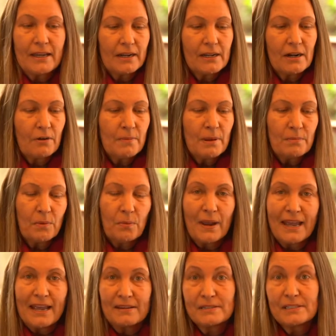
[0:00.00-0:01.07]
I can't remember
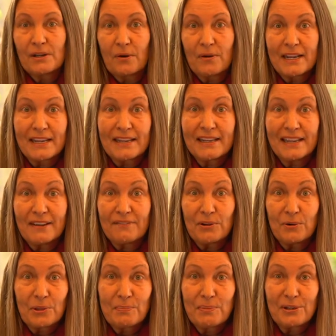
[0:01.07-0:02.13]
where, sorry if
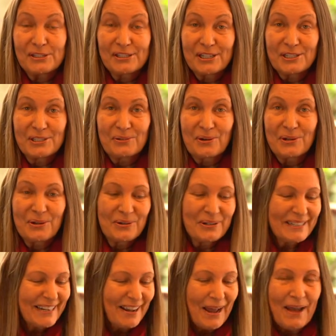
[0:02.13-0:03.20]
you're the person I saw it
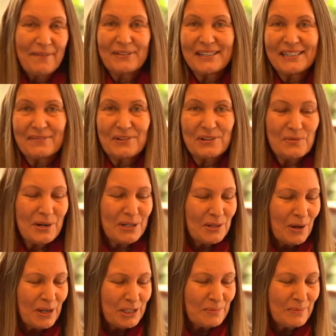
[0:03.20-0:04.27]
on, I haven't given you
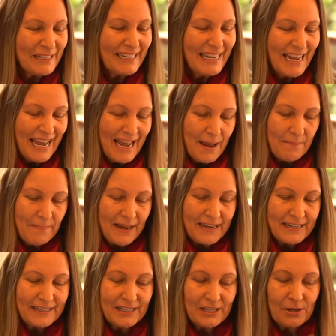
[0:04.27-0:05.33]
acknowledgement,
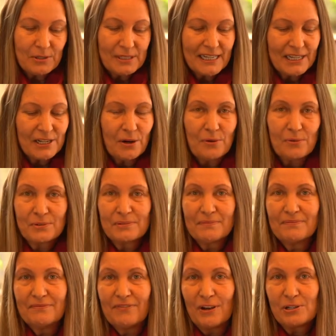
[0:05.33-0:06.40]
but using an old
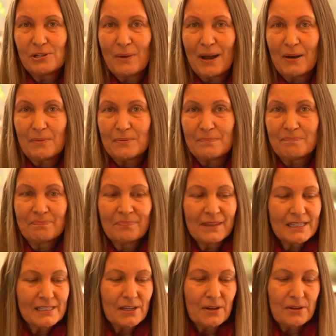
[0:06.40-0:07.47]
photo album.
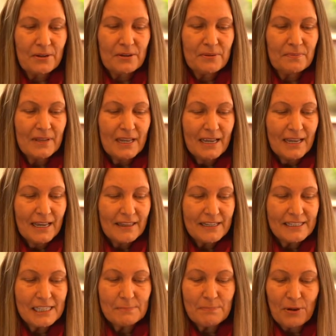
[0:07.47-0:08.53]
So
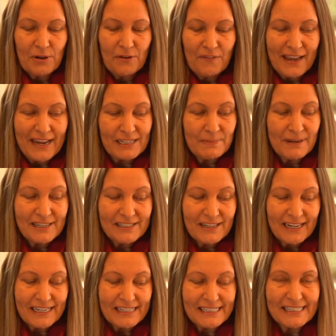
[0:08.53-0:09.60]
this is perfect because I
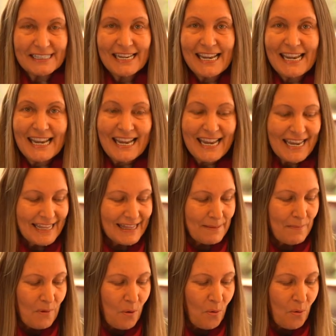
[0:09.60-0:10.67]
can see them
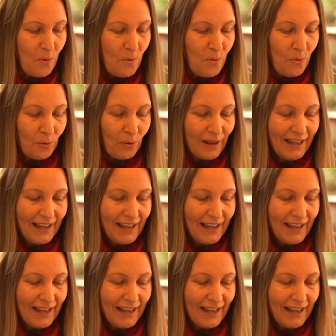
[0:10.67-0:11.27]
all.